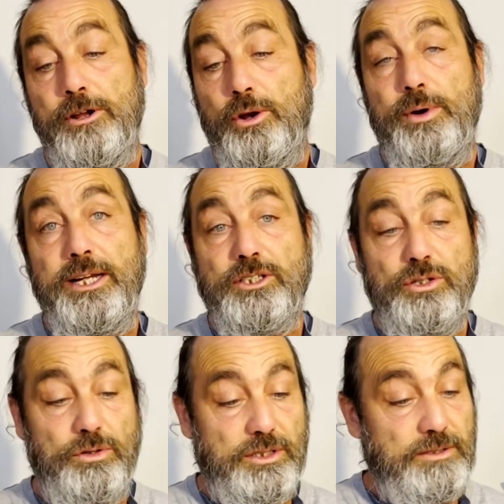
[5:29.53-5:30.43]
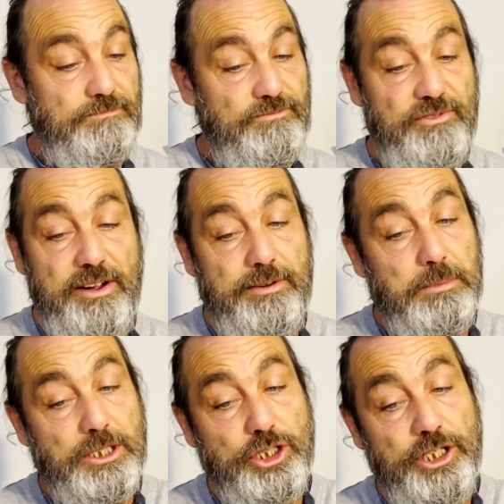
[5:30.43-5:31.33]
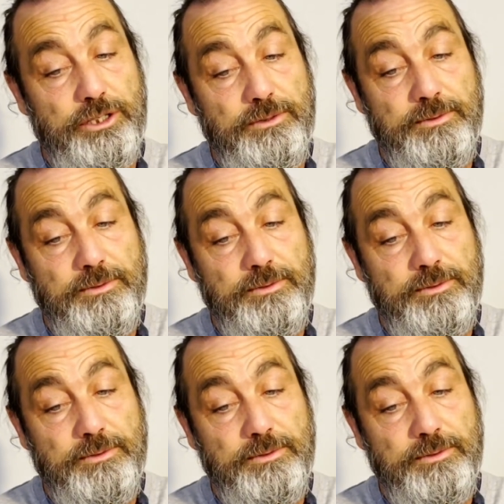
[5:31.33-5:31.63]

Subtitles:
Queen of Swords, very much you.